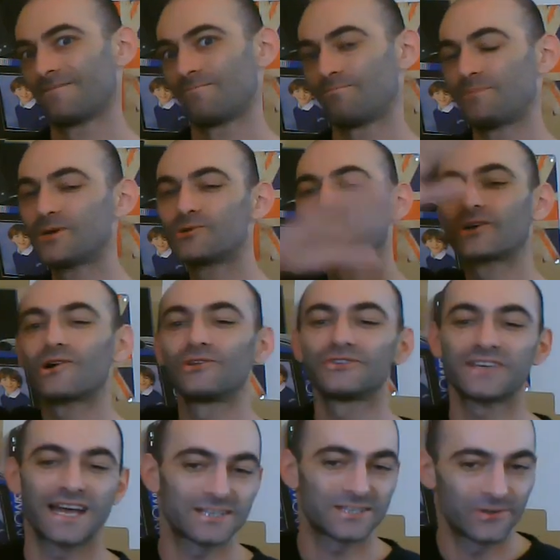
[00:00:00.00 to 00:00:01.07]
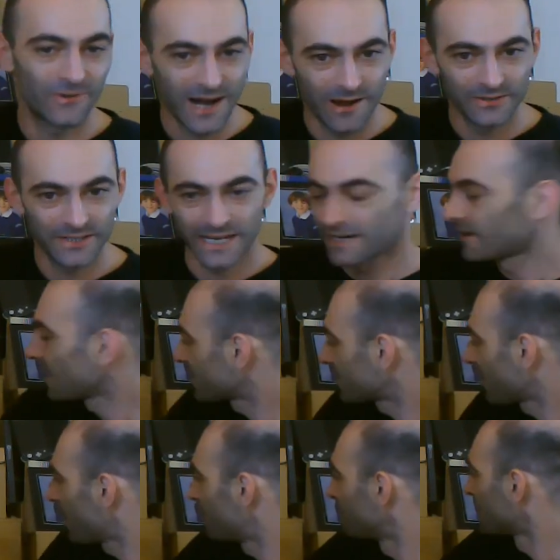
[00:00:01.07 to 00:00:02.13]
build a context around it. Like,
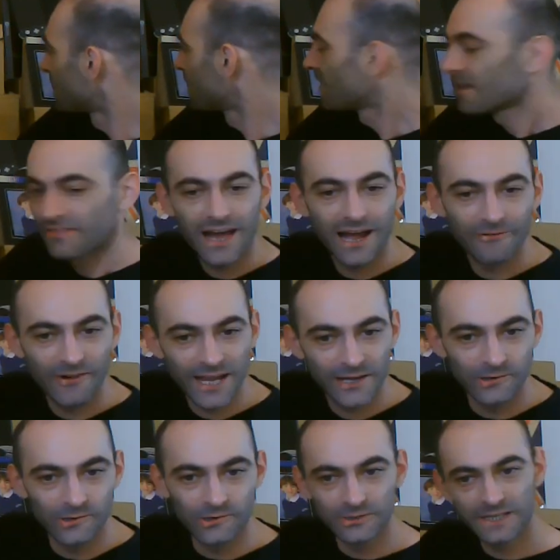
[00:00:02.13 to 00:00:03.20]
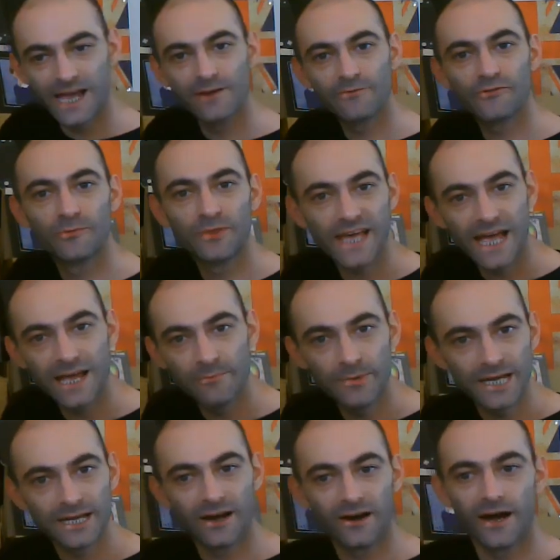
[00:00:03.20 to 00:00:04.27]
that record came from the
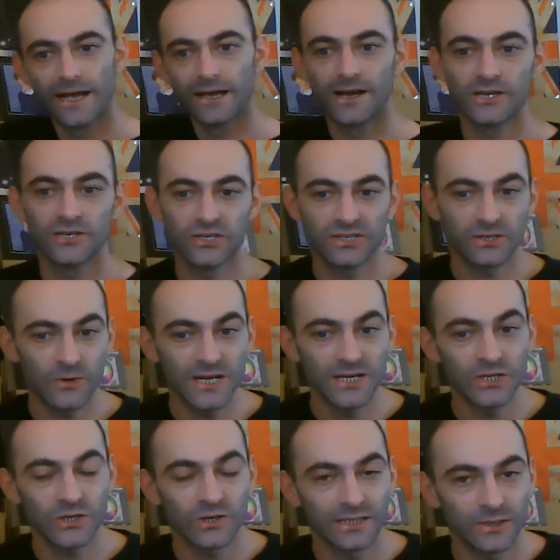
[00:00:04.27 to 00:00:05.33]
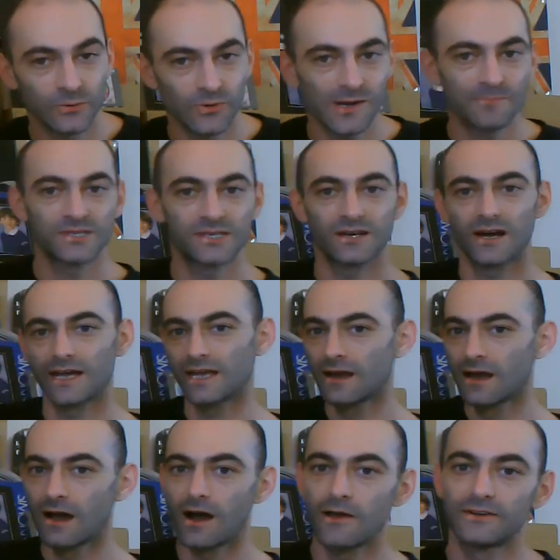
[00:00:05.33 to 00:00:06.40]
8-bit guy. I screenshotted the website.
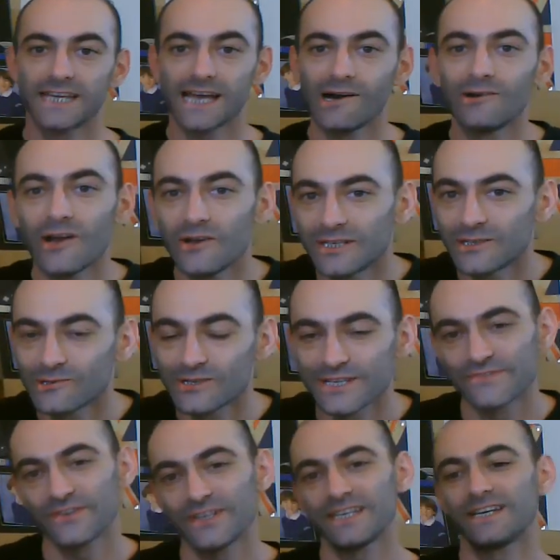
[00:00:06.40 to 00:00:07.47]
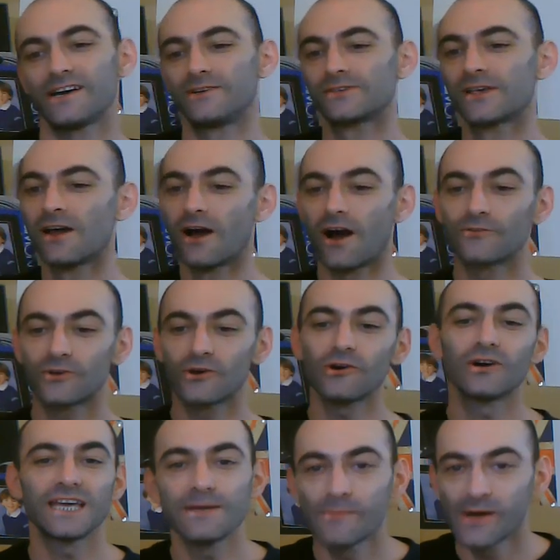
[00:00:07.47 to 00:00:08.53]
I downloaded all his videos. I've got
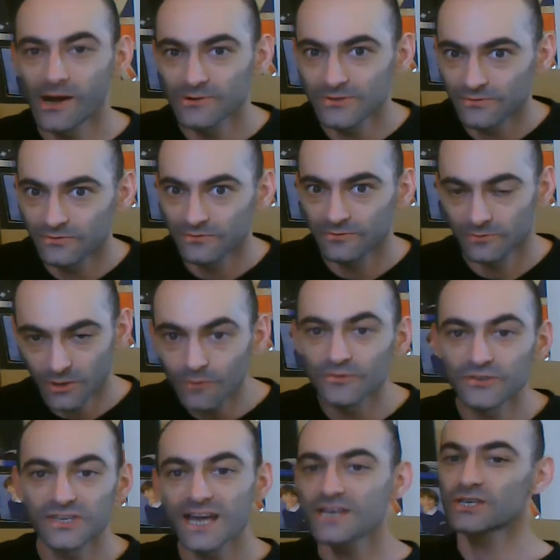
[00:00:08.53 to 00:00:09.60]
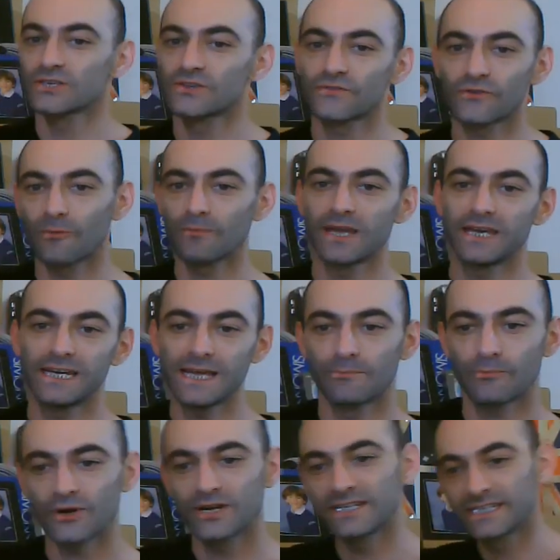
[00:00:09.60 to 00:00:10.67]
emails, conversations from me and him
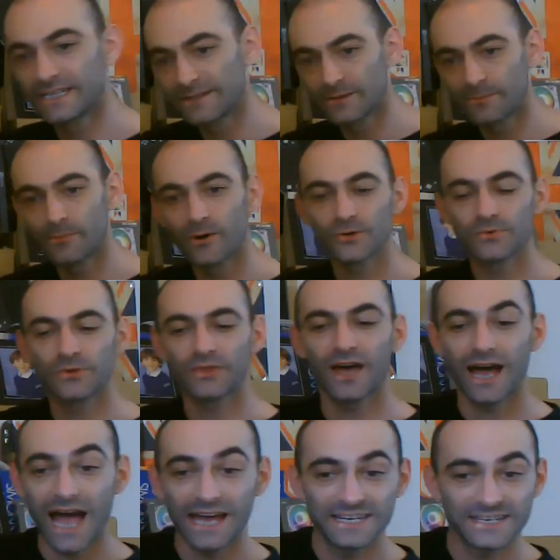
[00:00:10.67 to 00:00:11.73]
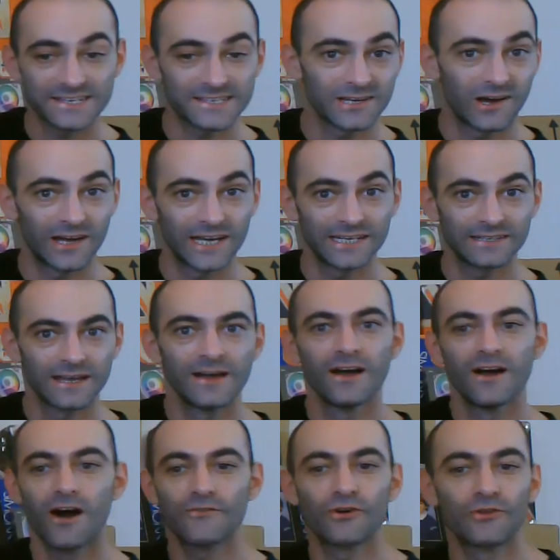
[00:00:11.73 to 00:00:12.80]
printed in the box with that, and it's signed.
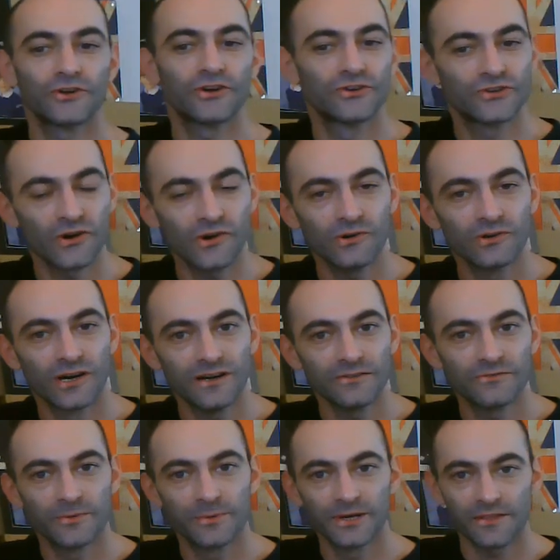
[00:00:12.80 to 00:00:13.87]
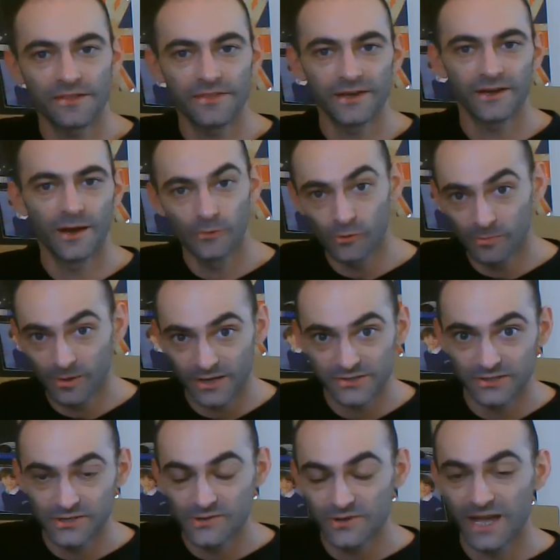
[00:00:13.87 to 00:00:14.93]
I've got the controller from another thing I bought, plus the
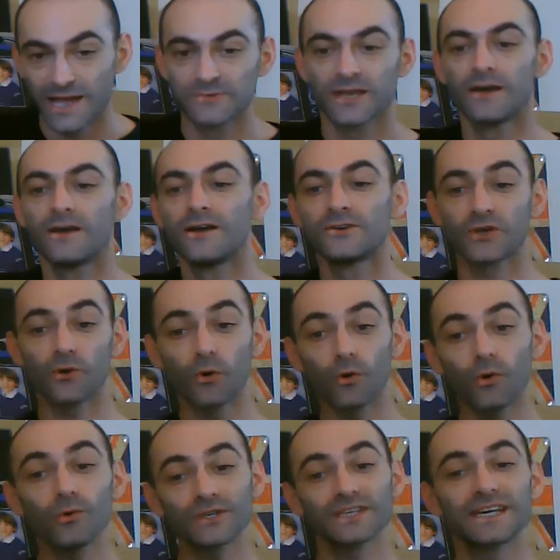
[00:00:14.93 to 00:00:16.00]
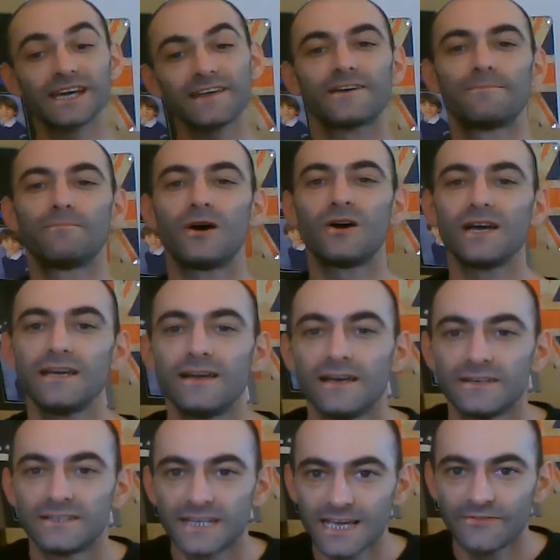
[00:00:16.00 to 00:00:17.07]
two games. So altogether, my
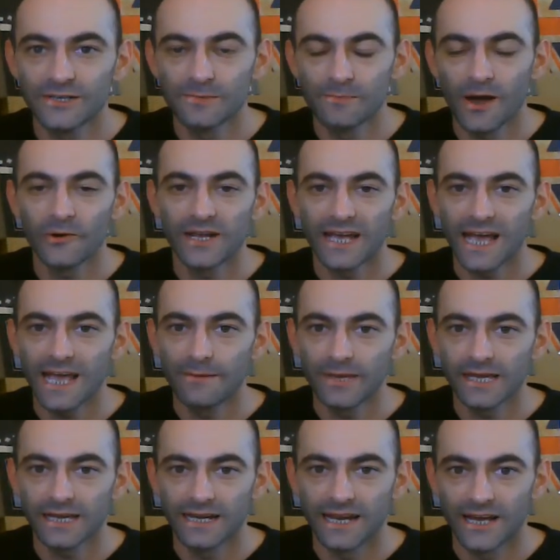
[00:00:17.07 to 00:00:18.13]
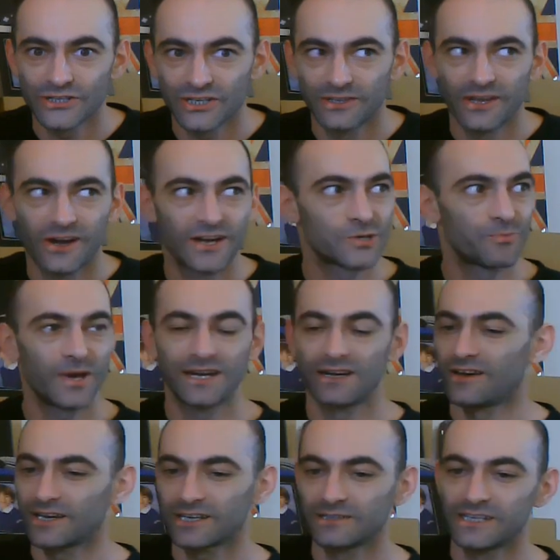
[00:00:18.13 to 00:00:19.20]
David Murray 8-bit collection that I spent
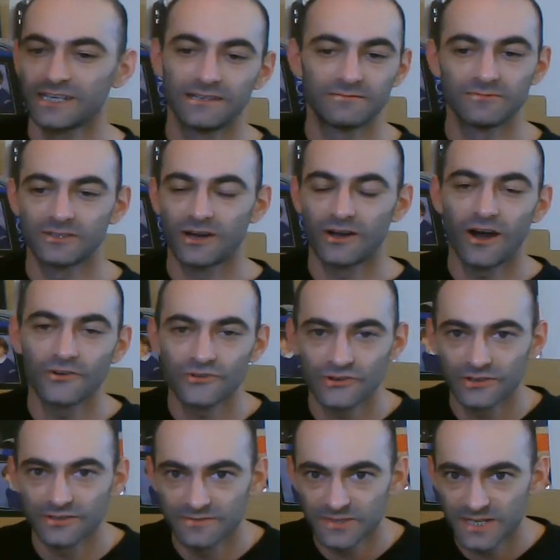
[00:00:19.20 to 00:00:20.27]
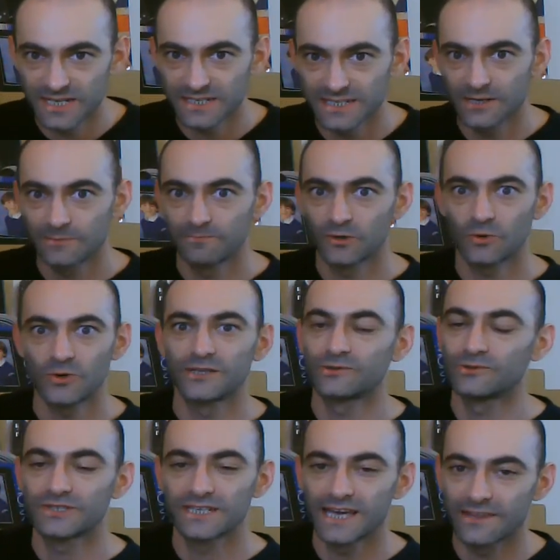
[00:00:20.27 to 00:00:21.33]
like, near, you know, 160 quid
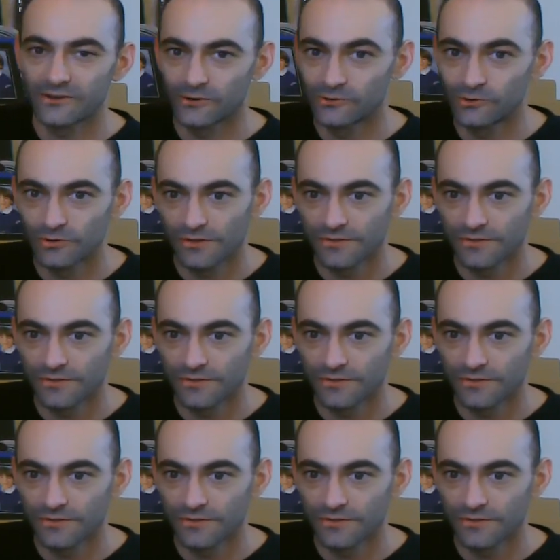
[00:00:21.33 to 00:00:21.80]
altogether on all the